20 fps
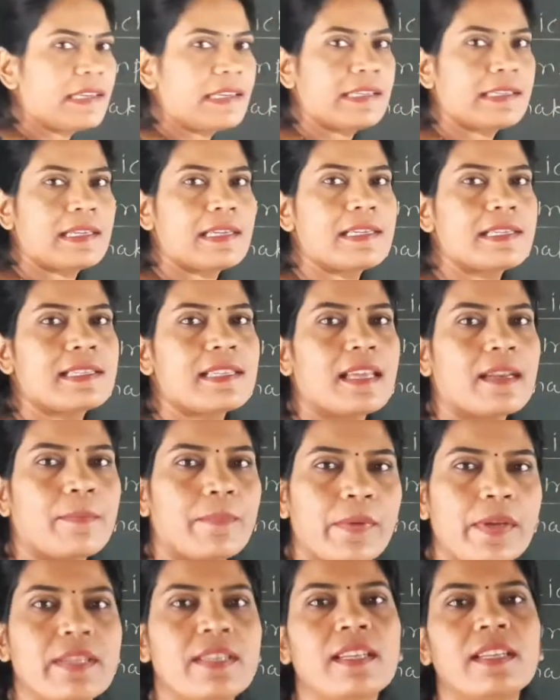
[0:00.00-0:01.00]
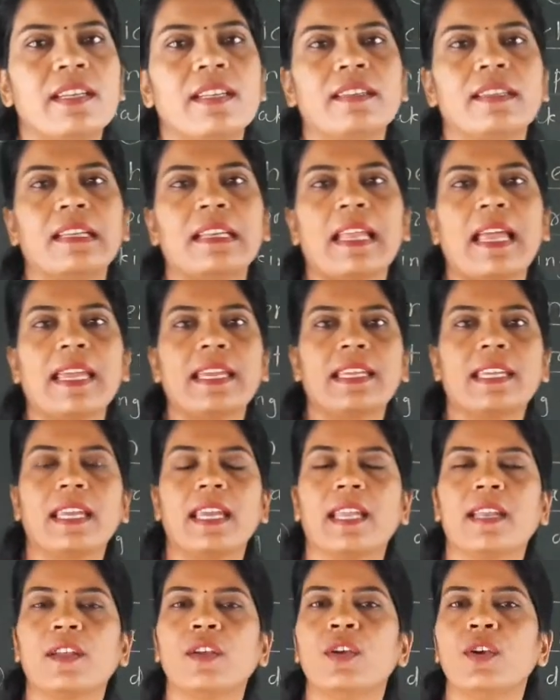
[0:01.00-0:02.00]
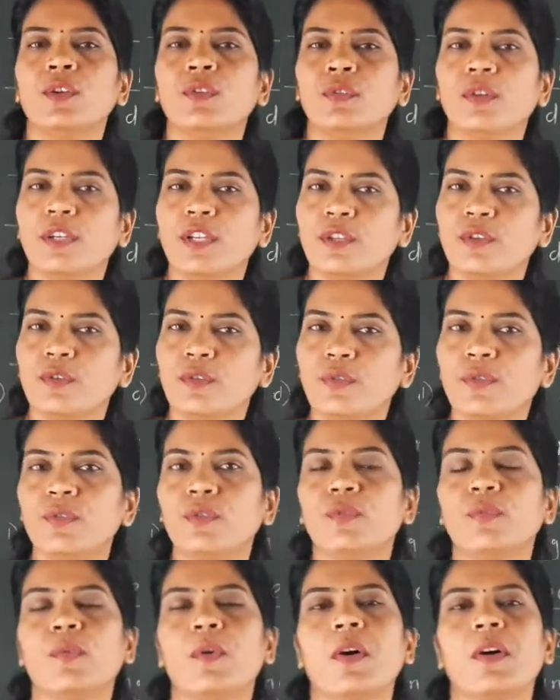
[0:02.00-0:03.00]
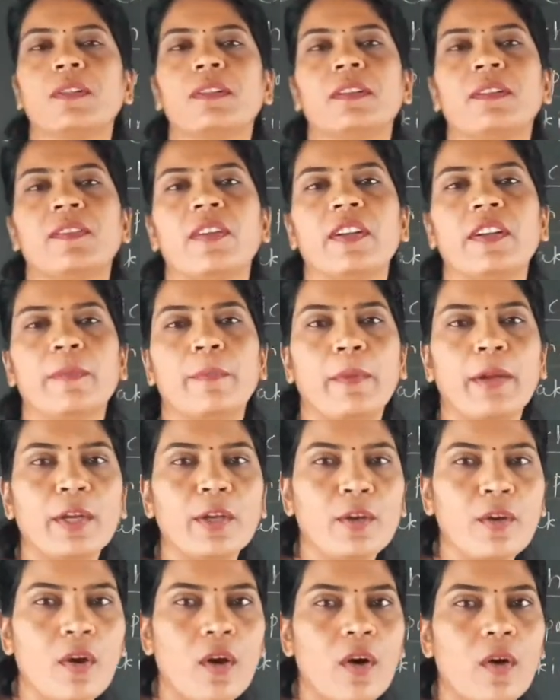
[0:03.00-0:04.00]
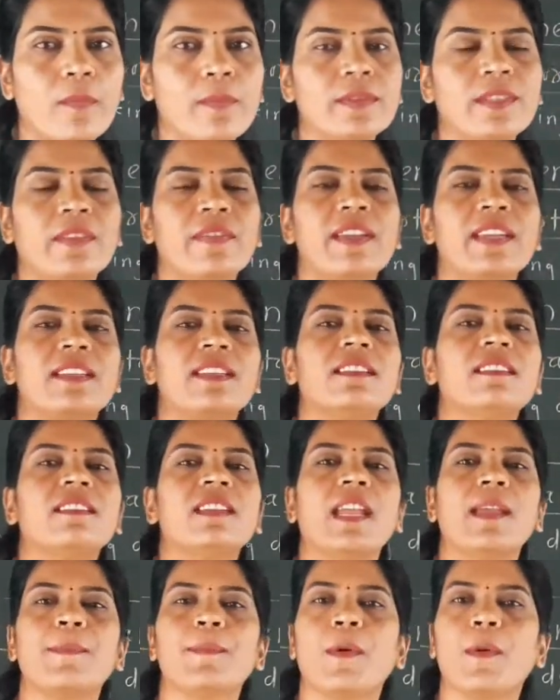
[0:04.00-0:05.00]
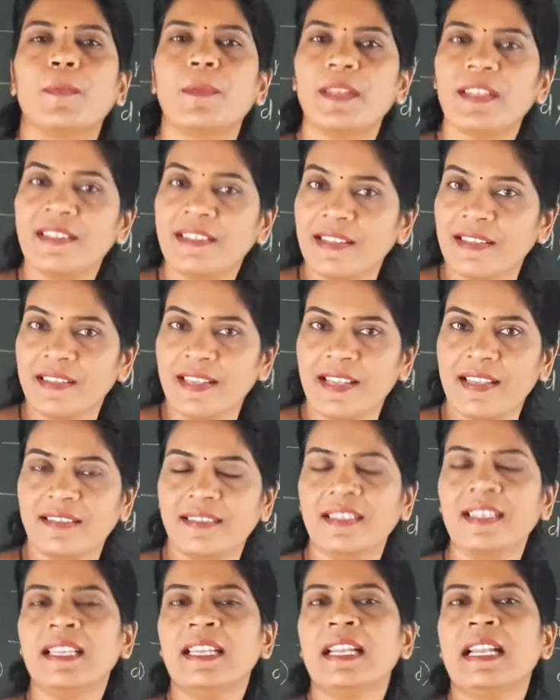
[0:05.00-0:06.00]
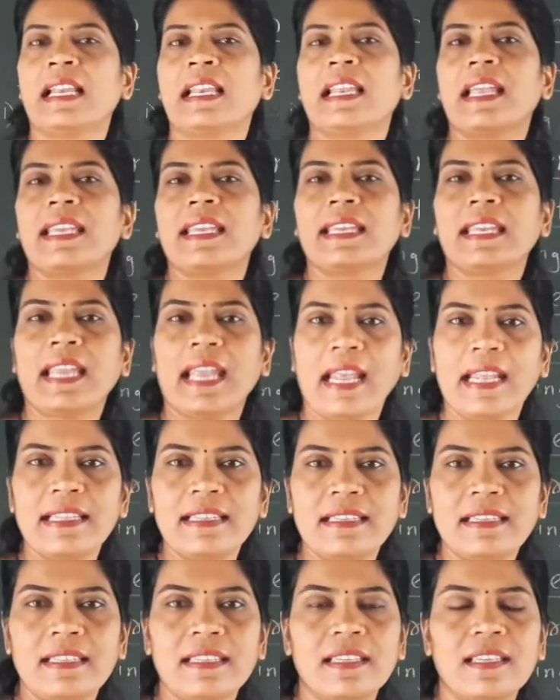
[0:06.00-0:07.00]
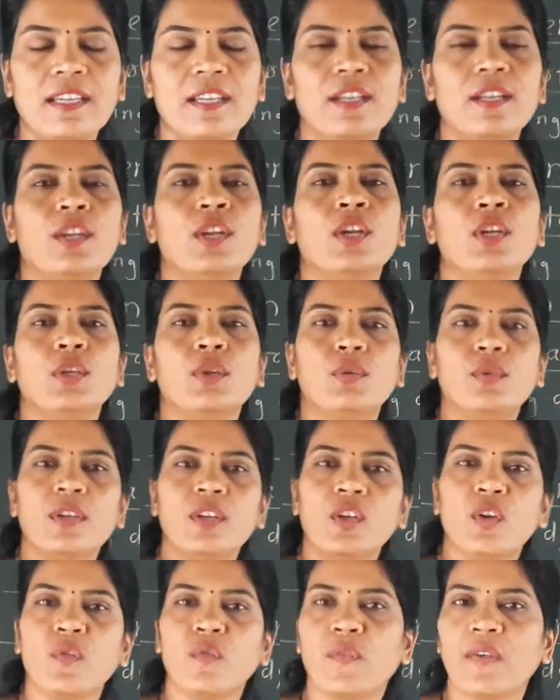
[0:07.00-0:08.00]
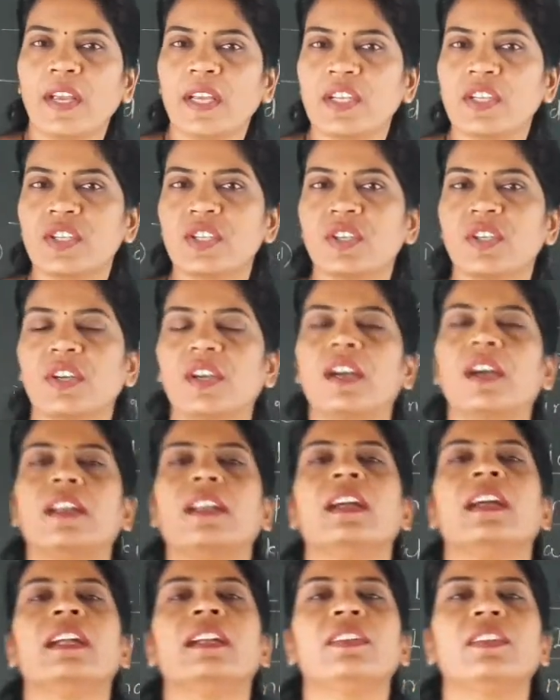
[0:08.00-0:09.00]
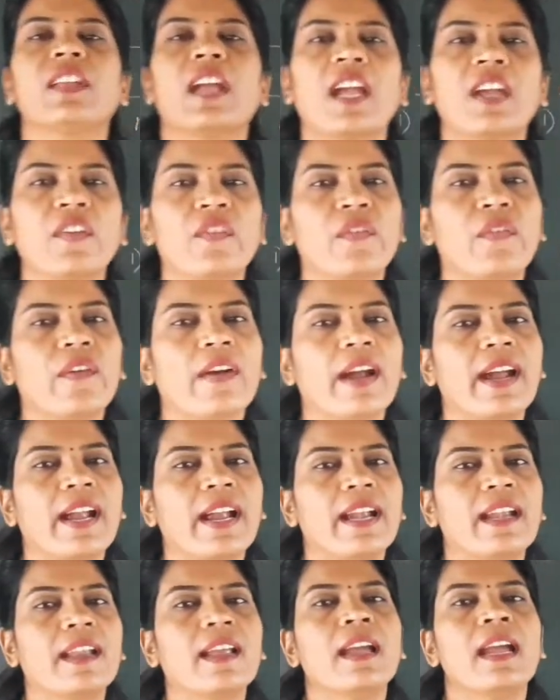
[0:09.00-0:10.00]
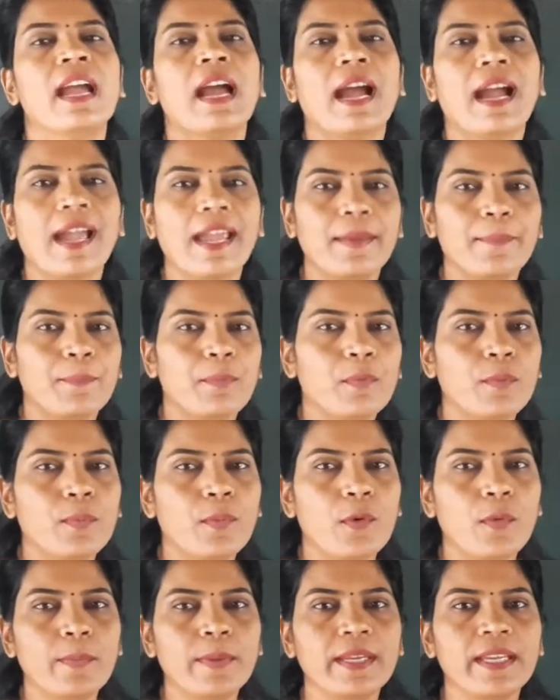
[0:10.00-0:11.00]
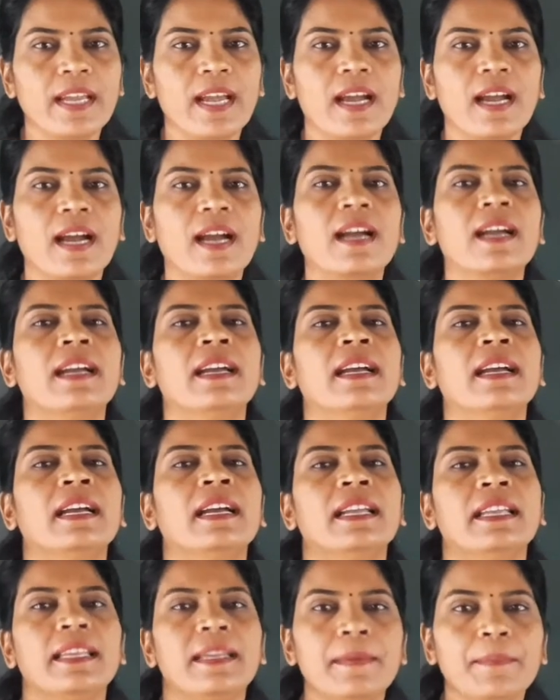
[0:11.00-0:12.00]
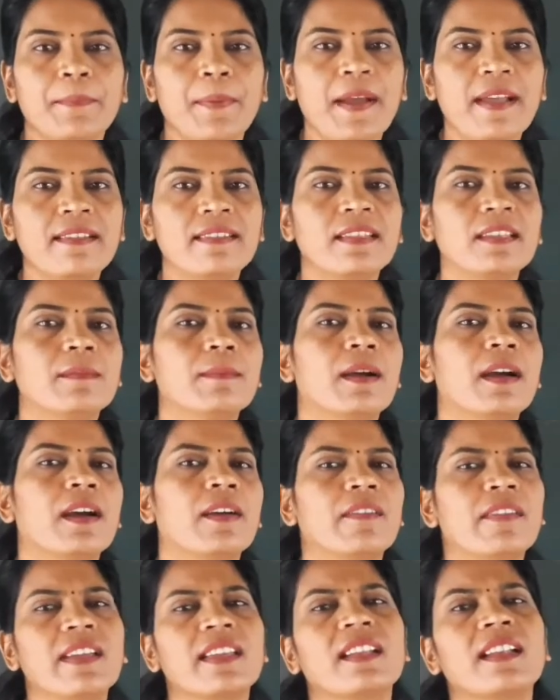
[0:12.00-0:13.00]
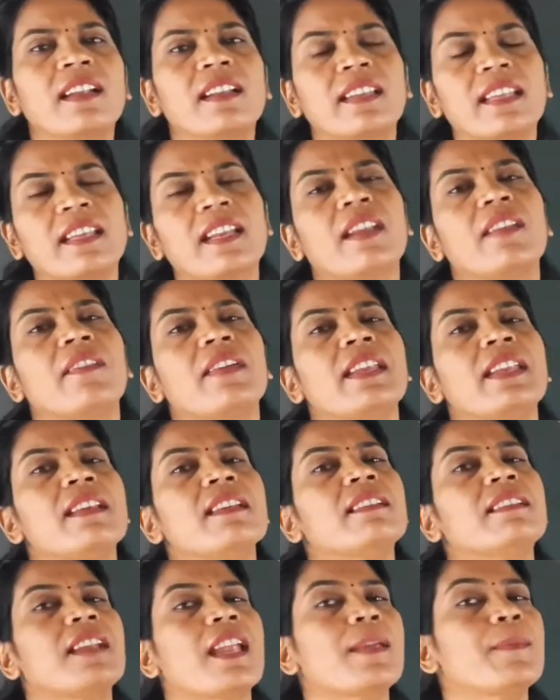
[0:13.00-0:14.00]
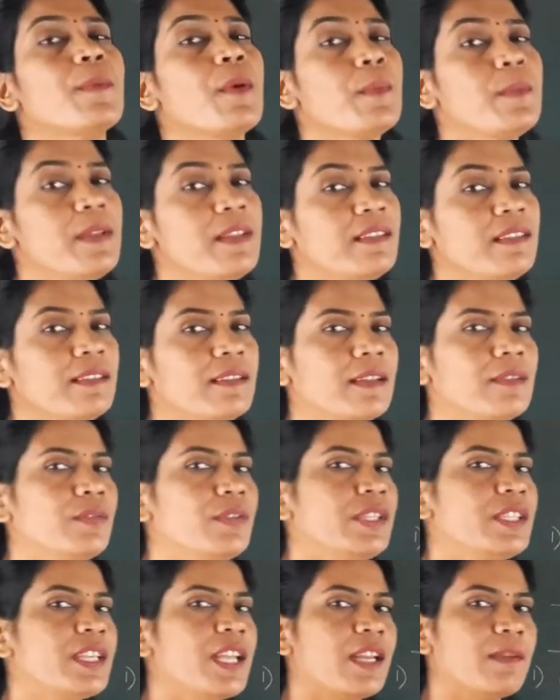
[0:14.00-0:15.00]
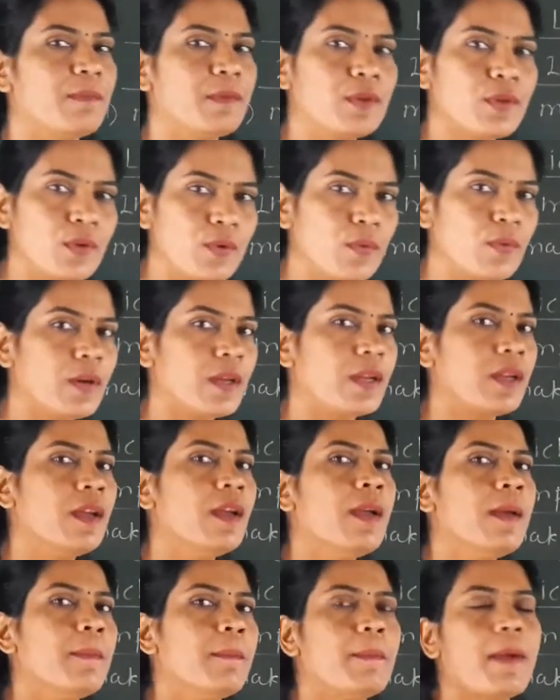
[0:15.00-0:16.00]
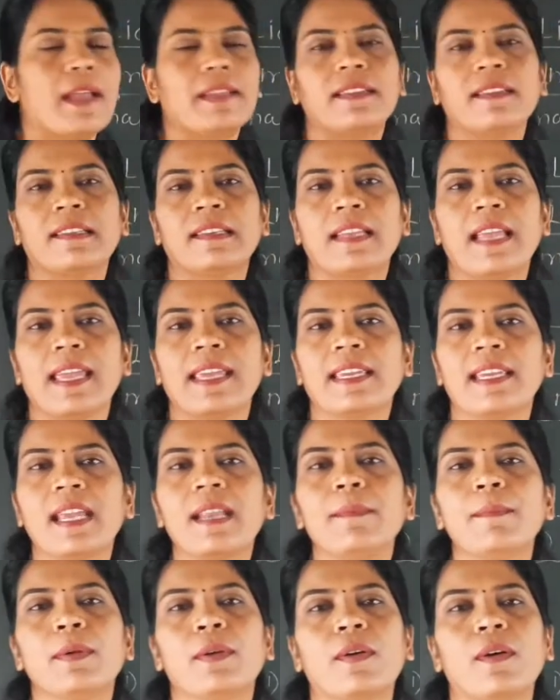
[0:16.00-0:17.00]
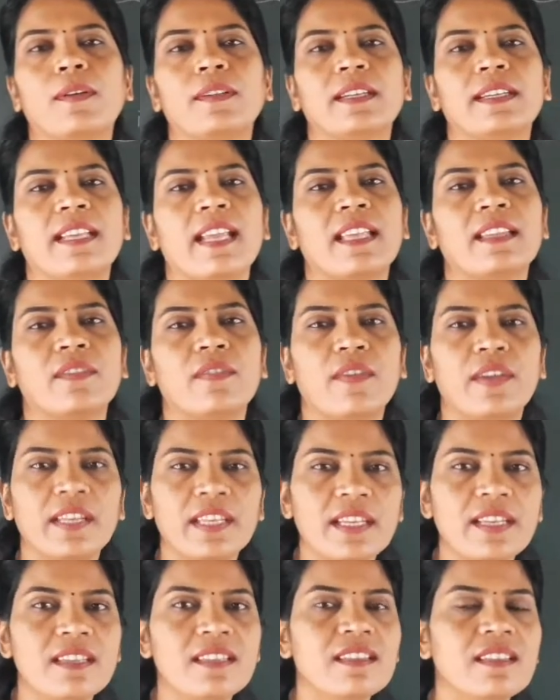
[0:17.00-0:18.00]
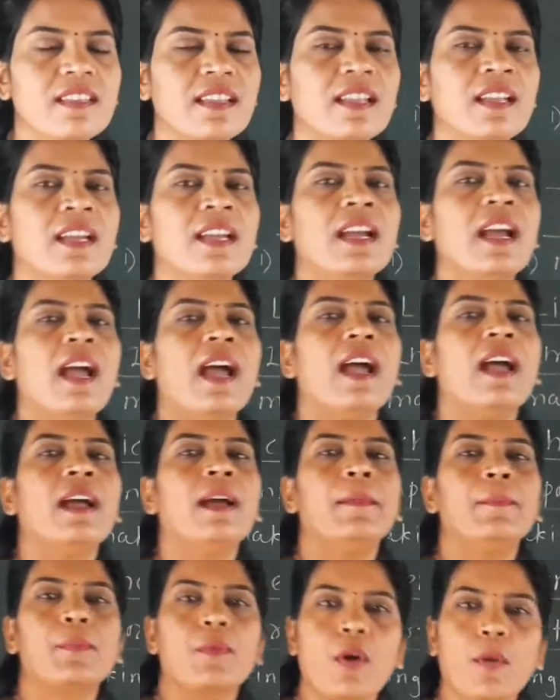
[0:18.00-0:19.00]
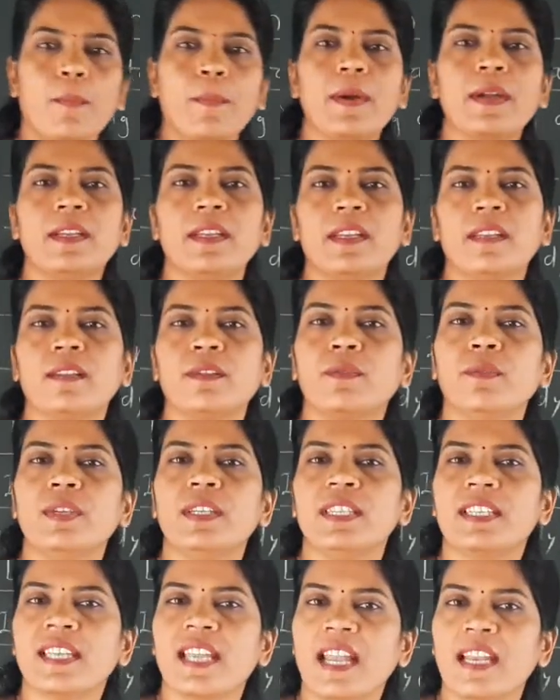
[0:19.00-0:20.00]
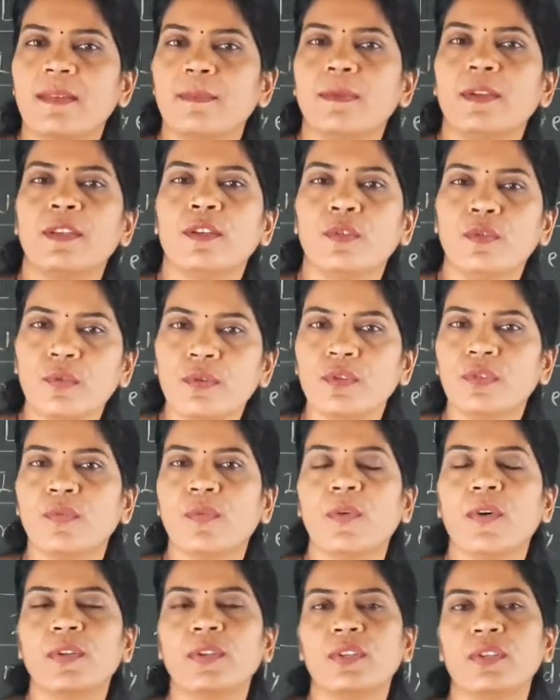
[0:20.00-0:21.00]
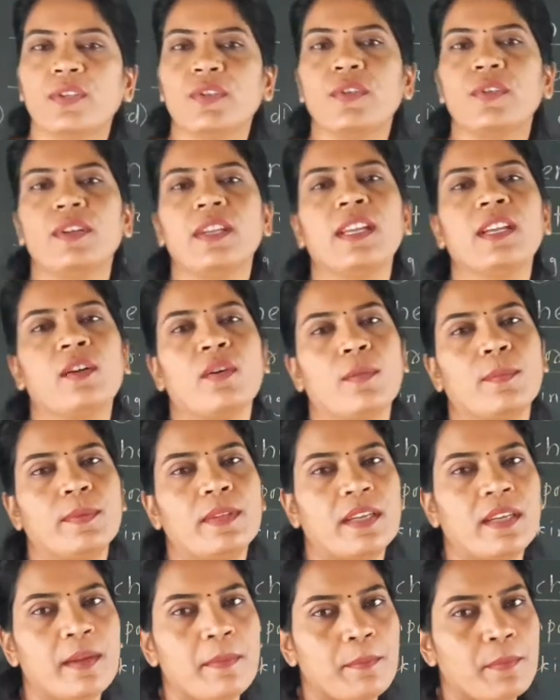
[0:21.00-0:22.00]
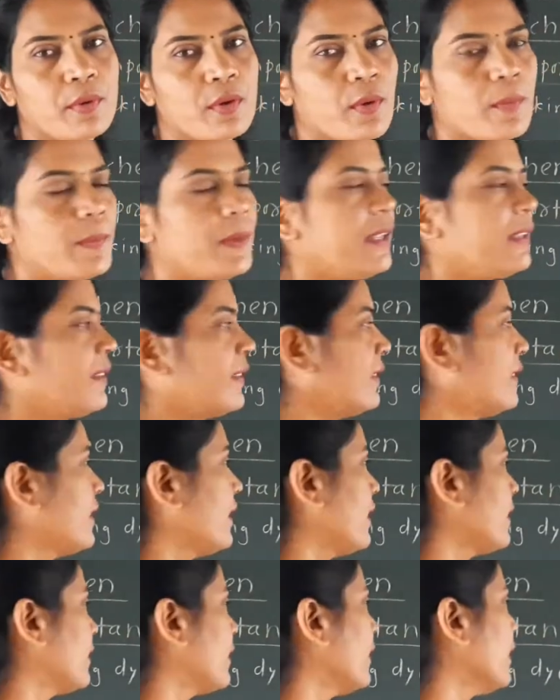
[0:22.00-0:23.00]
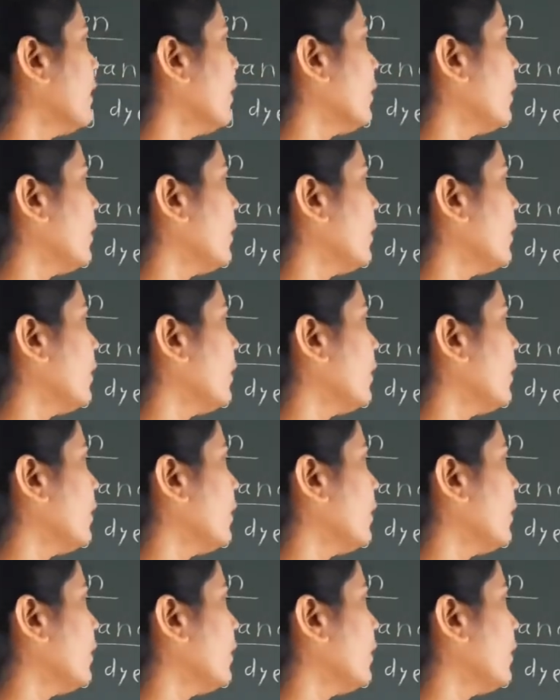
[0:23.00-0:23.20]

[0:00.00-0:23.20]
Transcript: agents are present in the lichen. It is used for the treatment of the various type of diseases like cancer, urine infection, typhoid, hypophobia, emphysema. There are various type of diseases which can be cured by this lichen, because it has various properties which can be used for the curing of the number of diseases.